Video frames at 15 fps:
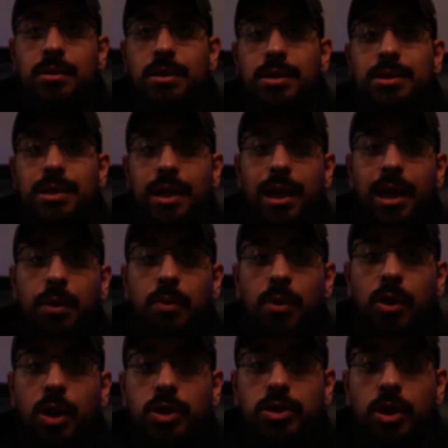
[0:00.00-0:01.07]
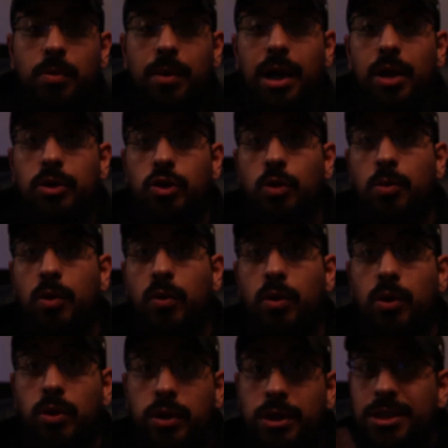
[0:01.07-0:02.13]
Today we're going to talk about Derma
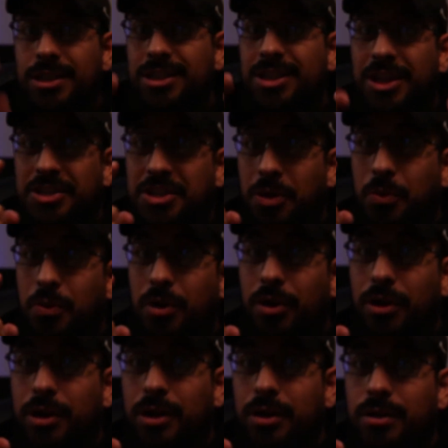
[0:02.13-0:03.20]
Roller. Does it work?